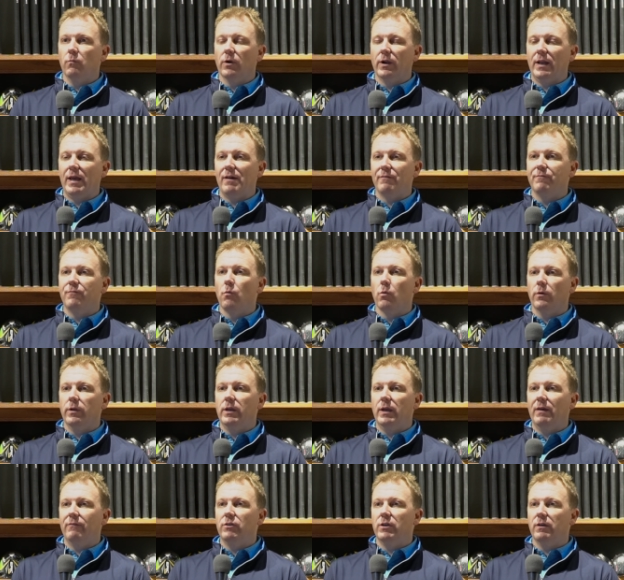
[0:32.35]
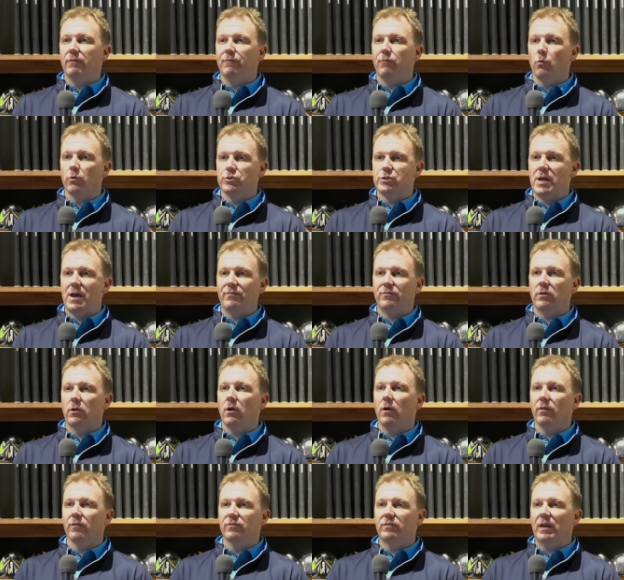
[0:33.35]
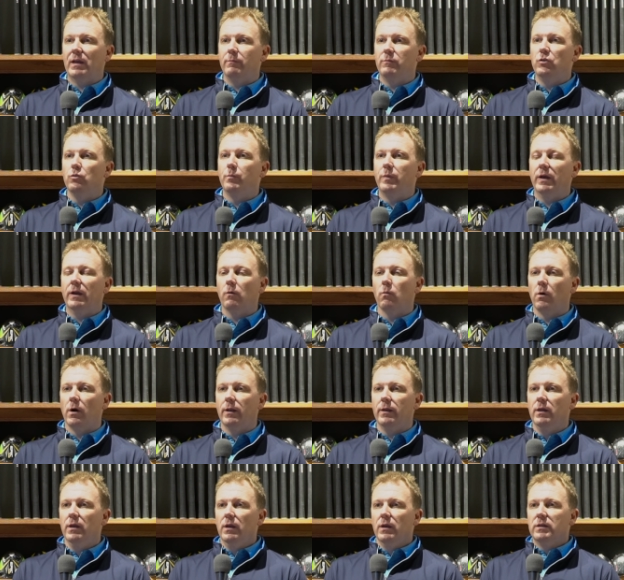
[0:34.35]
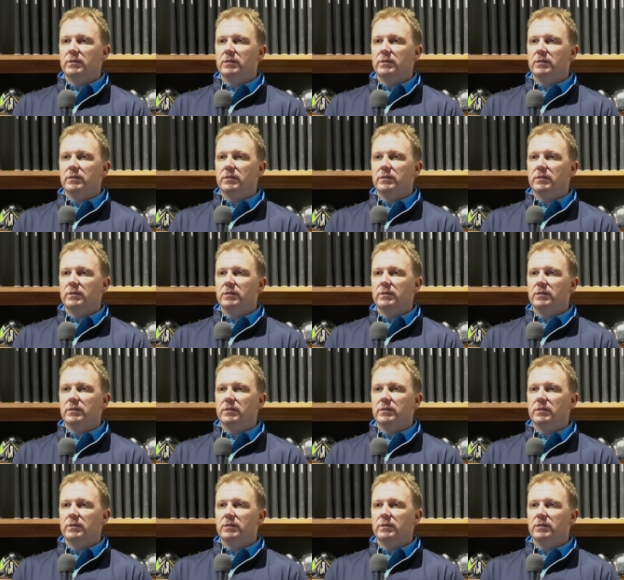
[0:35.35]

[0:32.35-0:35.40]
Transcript: We're going to have four. You have you hit four shafts that are all the same. You pick one.